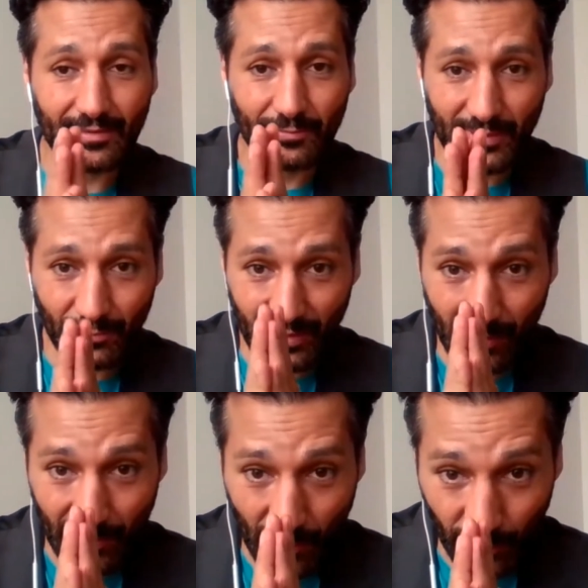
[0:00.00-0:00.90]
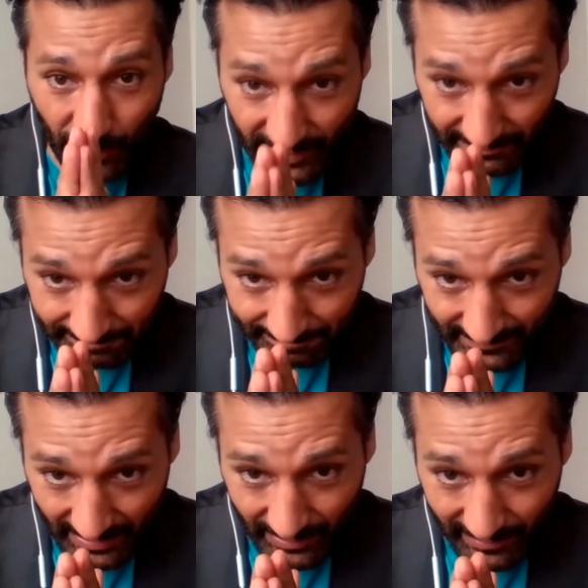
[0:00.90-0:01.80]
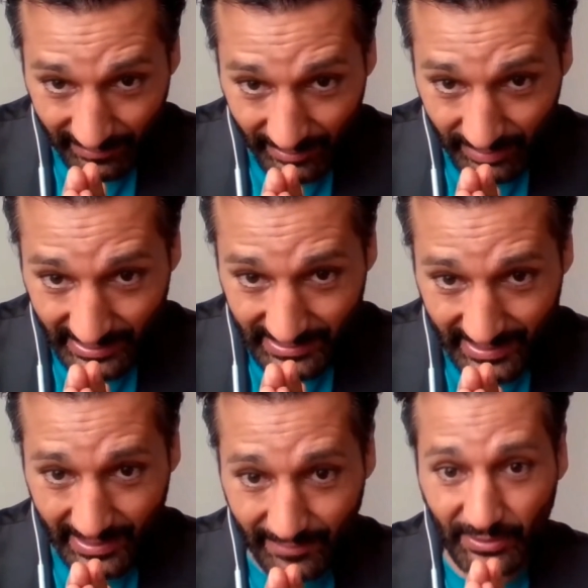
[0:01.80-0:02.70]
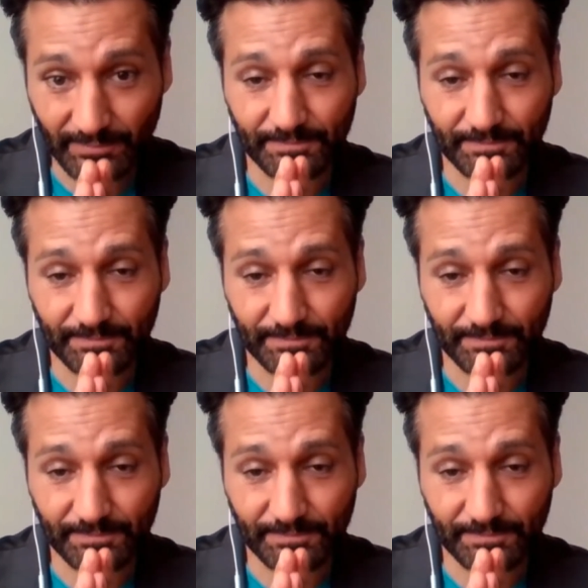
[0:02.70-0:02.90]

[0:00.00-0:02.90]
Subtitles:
we are not worthy, and we are very blessed to have you,